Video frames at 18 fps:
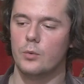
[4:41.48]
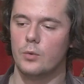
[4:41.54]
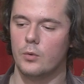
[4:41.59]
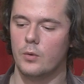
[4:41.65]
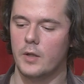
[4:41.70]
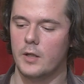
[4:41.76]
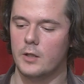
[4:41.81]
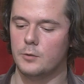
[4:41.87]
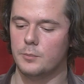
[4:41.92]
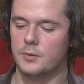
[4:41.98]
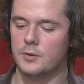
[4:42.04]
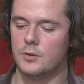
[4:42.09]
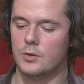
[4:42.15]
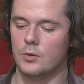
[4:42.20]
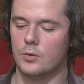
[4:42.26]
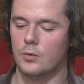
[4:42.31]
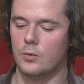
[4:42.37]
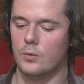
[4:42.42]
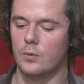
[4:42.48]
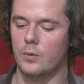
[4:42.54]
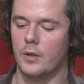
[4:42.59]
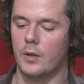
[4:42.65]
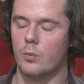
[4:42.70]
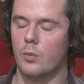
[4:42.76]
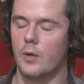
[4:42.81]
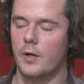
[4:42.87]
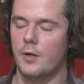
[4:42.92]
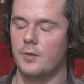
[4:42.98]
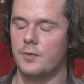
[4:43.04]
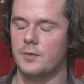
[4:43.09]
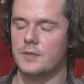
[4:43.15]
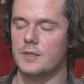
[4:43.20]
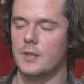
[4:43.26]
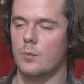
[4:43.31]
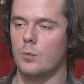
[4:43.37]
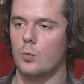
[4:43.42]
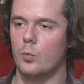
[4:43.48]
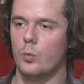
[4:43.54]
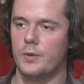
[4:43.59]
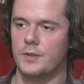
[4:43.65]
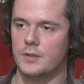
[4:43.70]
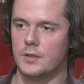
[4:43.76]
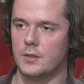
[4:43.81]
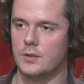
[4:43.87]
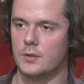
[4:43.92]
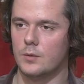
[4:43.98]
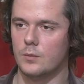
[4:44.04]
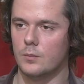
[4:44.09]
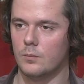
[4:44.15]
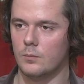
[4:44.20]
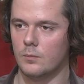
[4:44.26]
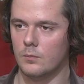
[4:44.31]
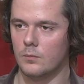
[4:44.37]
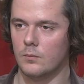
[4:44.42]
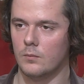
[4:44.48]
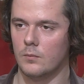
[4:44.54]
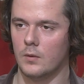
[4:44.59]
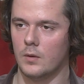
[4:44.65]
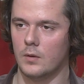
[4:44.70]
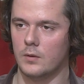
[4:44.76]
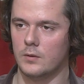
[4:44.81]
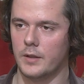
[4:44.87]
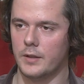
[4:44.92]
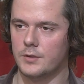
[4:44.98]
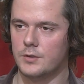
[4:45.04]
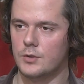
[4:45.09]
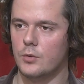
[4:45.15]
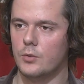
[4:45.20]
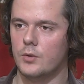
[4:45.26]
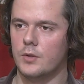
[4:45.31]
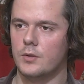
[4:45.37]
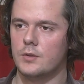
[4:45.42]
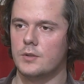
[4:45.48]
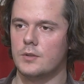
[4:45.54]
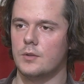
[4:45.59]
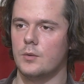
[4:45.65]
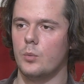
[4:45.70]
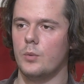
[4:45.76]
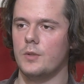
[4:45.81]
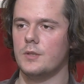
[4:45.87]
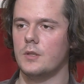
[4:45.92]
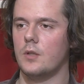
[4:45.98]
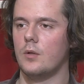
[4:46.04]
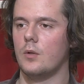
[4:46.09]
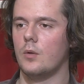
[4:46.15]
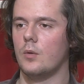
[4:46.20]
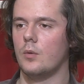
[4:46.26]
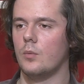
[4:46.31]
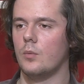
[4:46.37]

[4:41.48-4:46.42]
you help to acquire some visas, like students visa,